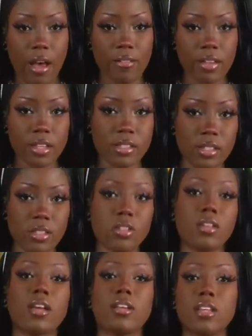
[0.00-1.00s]
it centered
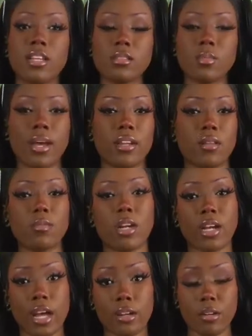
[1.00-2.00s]
like this, but I did want to kind
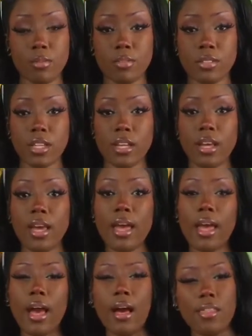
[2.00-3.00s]
of represent
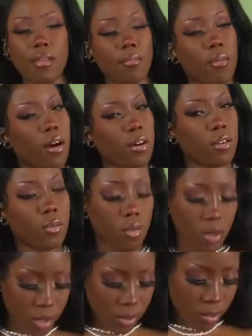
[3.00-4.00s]
how the model wore
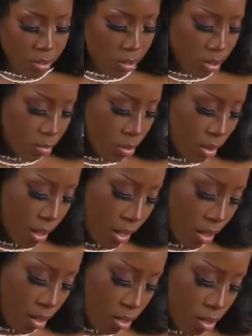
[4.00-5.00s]
it, which was more like
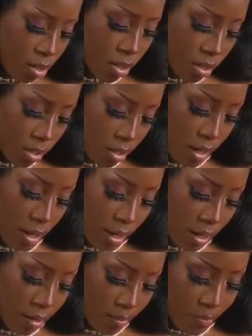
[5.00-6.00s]
to the side.
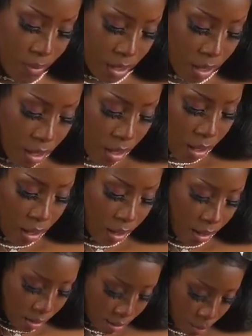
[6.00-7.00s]

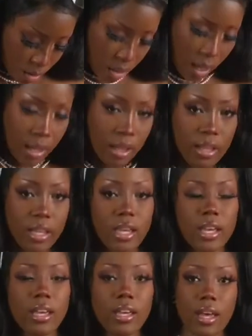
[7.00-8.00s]

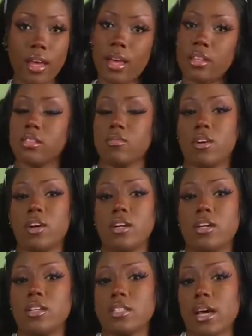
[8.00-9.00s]
Secondly, as far as
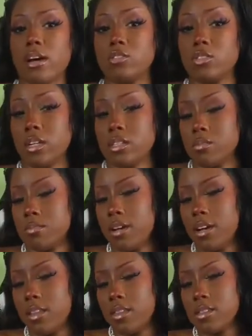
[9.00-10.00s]
how transparent
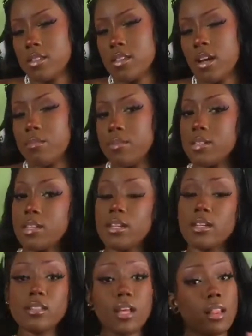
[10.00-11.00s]
this top is, it is
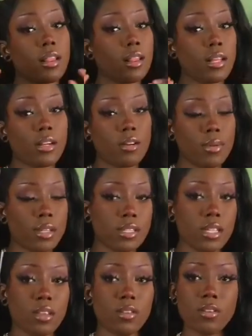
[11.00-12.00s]
a little bit
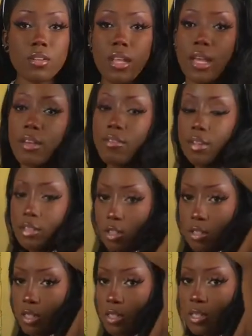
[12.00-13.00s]
see-through. Like if I turn to
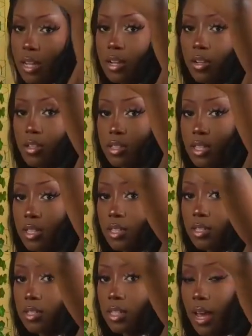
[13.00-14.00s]
the side, you can see this
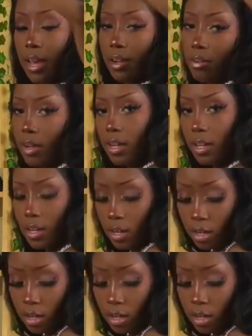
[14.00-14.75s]
tag right here.